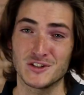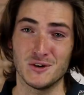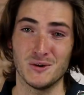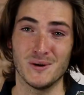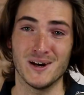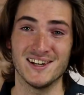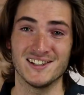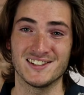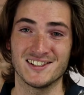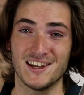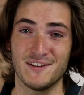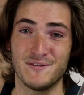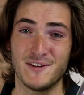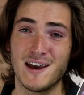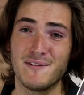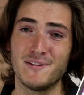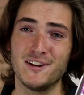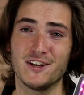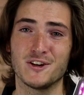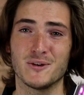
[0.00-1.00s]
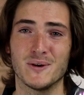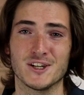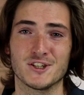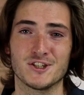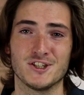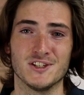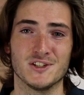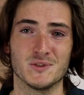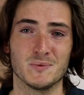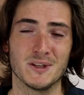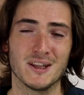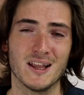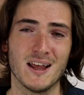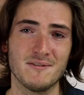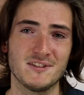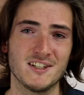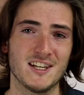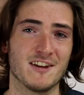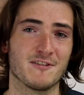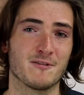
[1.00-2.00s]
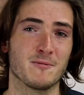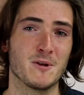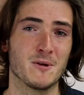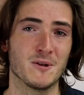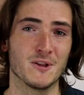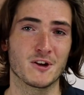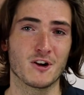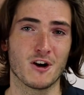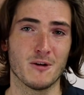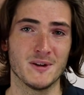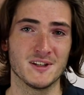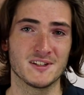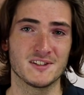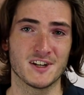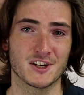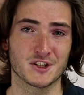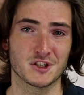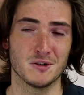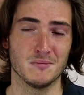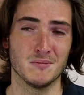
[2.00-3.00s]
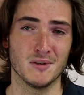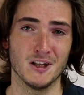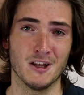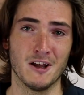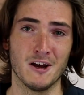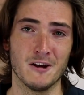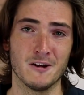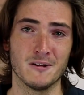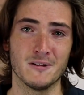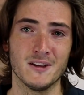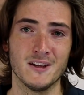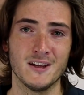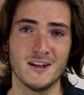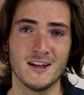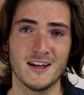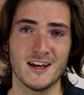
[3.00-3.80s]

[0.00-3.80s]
always, if you have any questions, we'd love to hear from you in the comments section below.